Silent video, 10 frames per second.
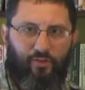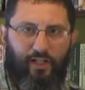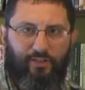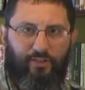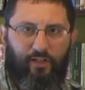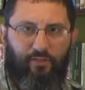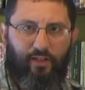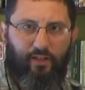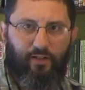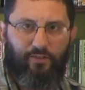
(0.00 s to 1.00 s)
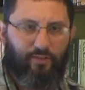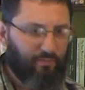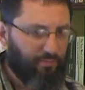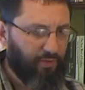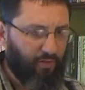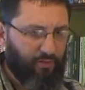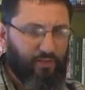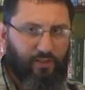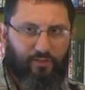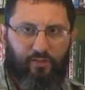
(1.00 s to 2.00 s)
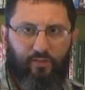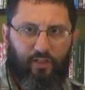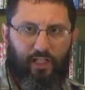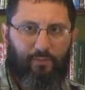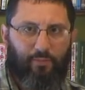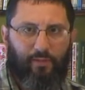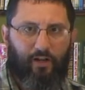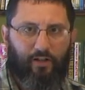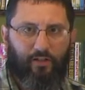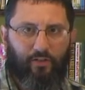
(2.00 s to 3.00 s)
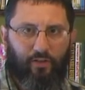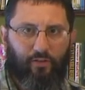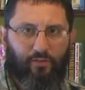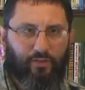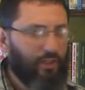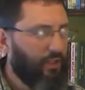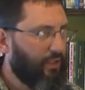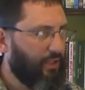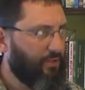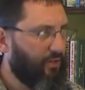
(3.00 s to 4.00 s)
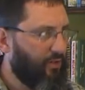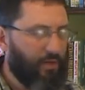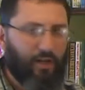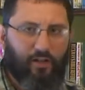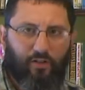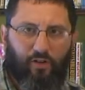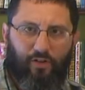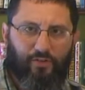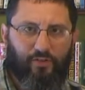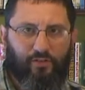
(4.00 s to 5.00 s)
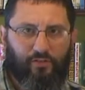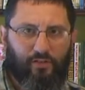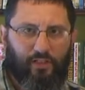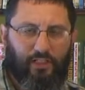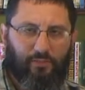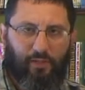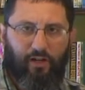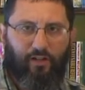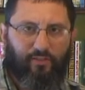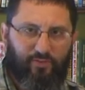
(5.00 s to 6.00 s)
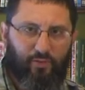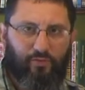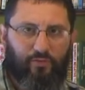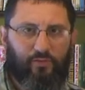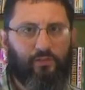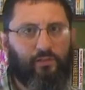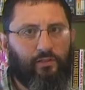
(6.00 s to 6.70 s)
dress and everything else and put on these hip American clothes, get you into American culture, eating American food.